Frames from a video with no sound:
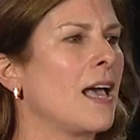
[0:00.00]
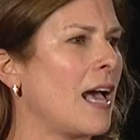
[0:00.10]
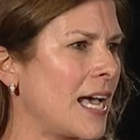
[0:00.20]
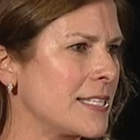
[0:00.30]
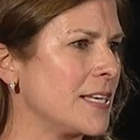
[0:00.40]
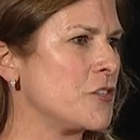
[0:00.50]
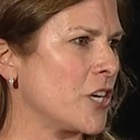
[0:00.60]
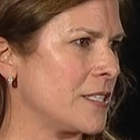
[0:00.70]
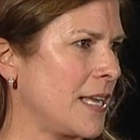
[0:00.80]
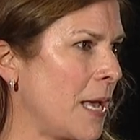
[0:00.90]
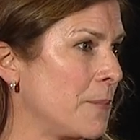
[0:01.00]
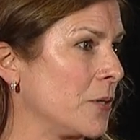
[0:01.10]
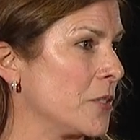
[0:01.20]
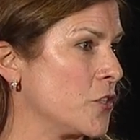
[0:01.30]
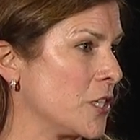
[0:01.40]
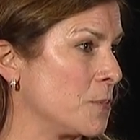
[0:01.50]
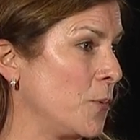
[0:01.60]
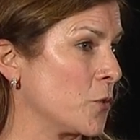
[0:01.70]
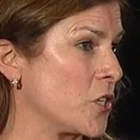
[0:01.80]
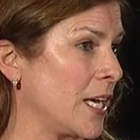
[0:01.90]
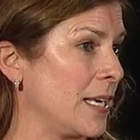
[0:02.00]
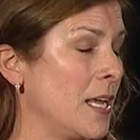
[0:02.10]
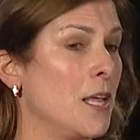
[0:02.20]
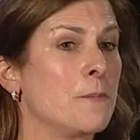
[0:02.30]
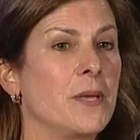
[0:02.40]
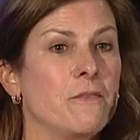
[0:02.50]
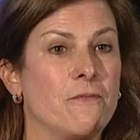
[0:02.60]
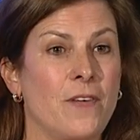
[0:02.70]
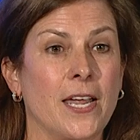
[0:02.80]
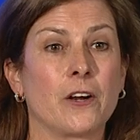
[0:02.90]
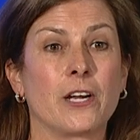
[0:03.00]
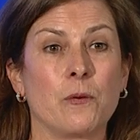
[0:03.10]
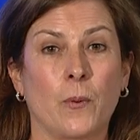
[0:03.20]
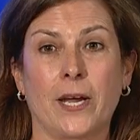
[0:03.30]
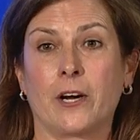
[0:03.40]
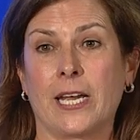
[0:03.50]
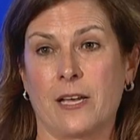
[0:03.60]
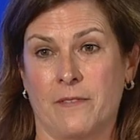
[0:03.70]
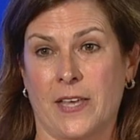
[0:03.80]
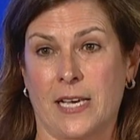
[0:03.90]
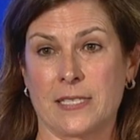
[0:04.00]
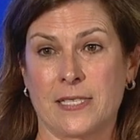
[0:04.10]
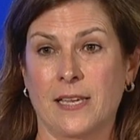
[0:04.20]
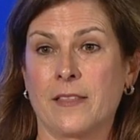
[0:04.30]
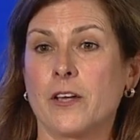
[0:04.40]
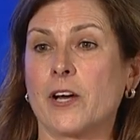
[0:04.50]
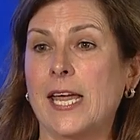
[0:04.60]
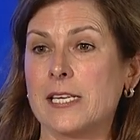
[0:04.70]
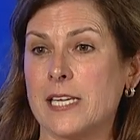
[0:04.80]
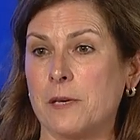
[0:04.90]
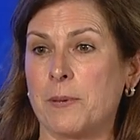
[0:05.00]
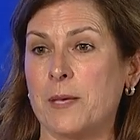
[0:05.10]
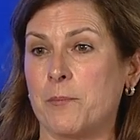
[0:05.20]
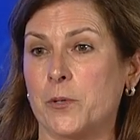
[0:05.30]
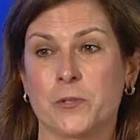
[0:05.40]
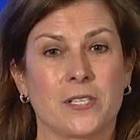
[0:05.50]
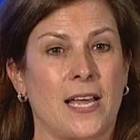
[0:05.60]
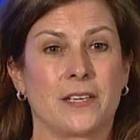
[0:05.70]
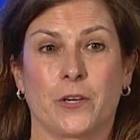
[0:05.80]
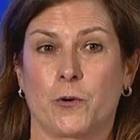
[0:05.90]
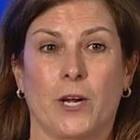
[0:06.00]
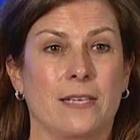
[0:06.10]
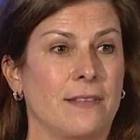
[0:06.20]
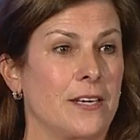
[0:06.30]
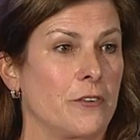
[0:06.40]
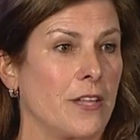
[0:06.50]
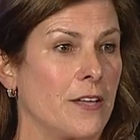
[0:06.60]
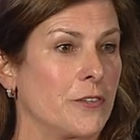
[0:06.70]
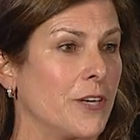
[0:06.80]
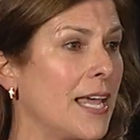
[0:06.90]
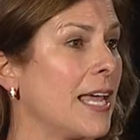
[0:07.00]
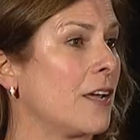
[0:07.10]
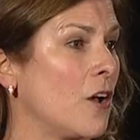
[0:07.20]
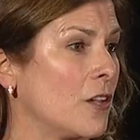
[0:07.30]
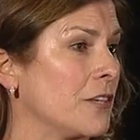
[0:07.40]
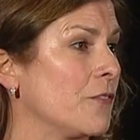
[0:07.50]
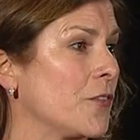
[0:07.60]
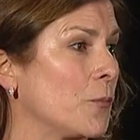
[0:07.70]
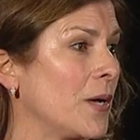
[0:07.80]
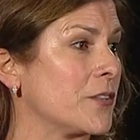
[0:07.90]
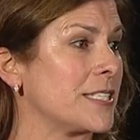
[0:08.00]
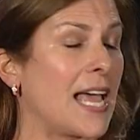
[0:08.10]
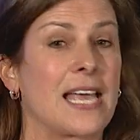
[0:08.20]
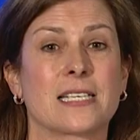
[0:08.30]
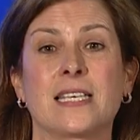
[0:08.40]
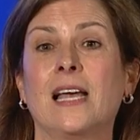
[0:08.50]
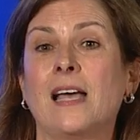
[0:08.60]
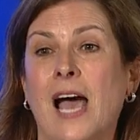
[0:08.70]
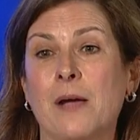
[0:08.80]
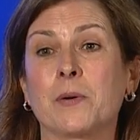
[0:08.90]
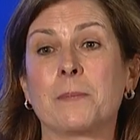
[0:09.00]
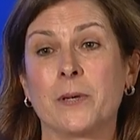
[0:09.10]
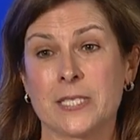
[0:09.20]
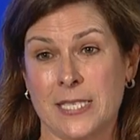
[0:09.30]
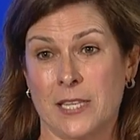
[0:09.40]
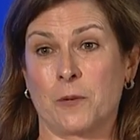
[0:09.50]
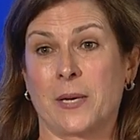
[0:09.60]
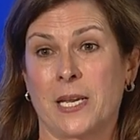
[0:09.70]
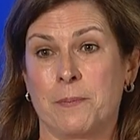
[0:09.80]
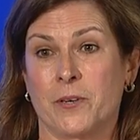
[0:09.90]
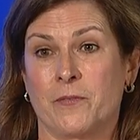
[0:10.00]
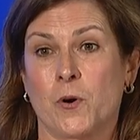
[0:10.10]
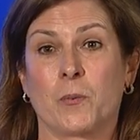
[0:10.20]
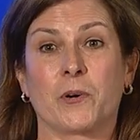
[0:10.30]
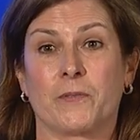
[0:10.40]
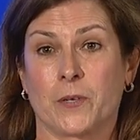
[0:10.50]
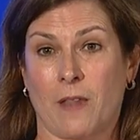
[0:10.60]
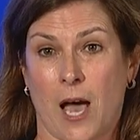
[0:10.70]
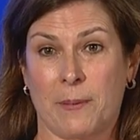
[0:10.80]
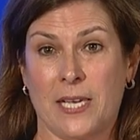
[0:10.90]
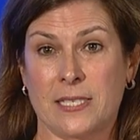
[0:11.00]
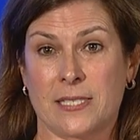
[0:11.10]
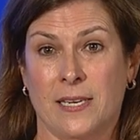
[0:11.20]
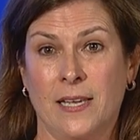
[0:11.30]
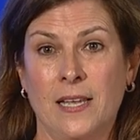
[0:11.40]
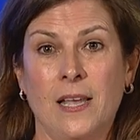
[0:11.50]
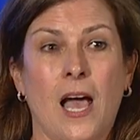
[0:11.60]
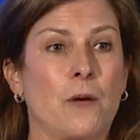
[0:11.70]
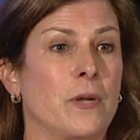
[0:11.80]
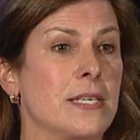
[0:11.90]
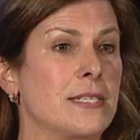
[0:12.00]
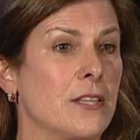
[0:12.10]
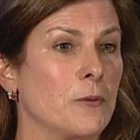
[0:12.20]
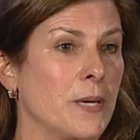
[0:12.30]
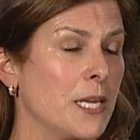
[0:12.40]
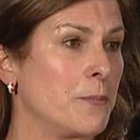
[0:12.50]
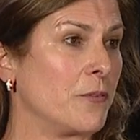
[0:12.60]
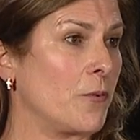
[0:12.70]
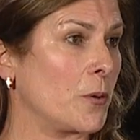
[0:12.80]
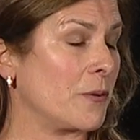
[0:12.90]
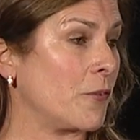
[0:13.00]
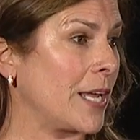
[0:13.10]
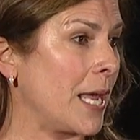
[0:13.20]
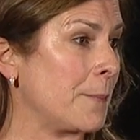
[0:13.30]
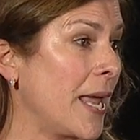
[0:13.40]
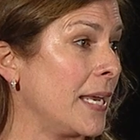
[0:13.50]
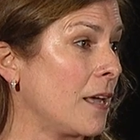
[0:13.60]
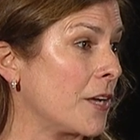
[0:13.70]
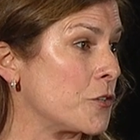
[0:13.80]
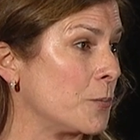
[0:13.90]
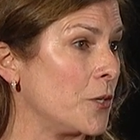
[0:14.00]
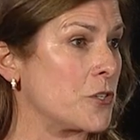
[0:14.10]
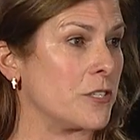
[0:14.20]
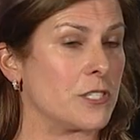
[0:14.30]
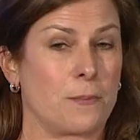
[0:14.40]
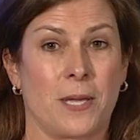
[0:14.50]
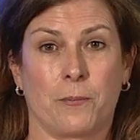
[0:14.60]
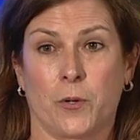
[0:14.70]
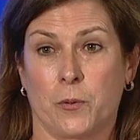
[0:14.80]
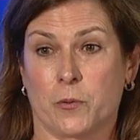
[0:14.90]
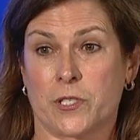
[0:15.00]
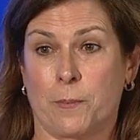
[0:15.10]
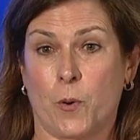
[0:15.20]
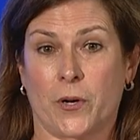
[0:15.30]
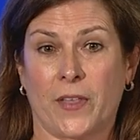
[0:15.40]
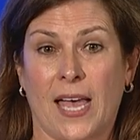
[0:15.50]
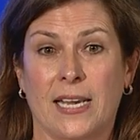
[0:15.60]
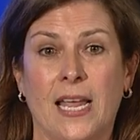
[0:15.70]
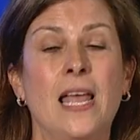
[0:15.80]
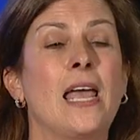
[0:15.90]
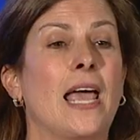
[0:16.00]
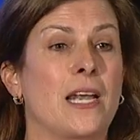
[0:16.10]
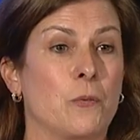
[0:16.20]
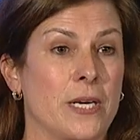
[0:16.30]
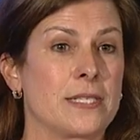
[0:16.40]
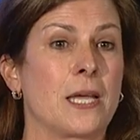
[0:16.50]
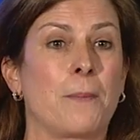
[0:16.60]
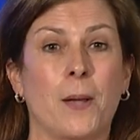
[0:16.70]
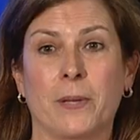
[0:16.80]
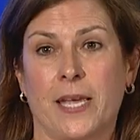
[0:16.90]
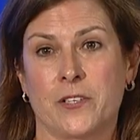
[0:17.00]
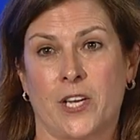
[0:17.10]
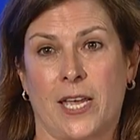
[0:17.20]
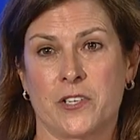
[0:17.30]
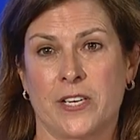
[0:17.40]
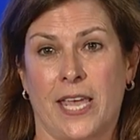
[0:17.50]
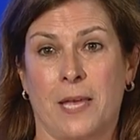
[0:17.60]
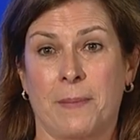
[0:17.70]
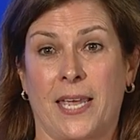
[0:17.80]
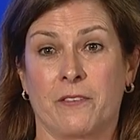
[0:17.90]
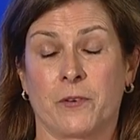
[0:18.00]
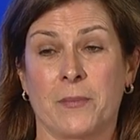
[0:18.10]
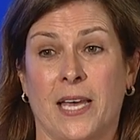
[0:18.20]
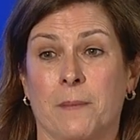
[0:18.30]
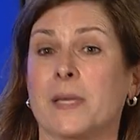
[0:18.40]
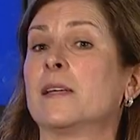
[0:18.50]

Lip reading: I say Just Capital is just bullshit. Be very wary of this. There are 18 people who signed a great letter the other day calling for the wealth tax. I want to see their money put forward for lobbyists. I want to see their money put forward for campaign contributions to people who will support that, and I want to see a public education campaign from them.